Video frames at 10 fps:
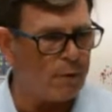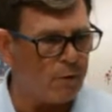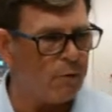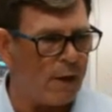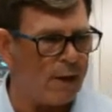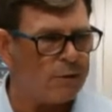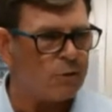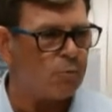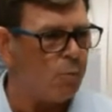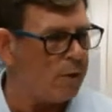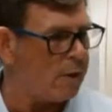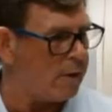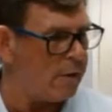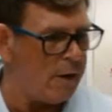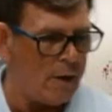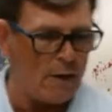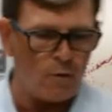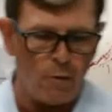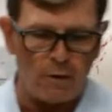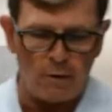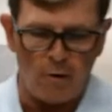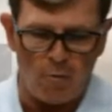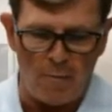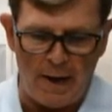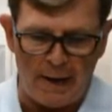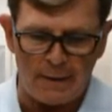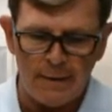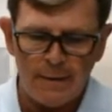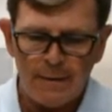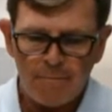we do that, I just want to quickly go back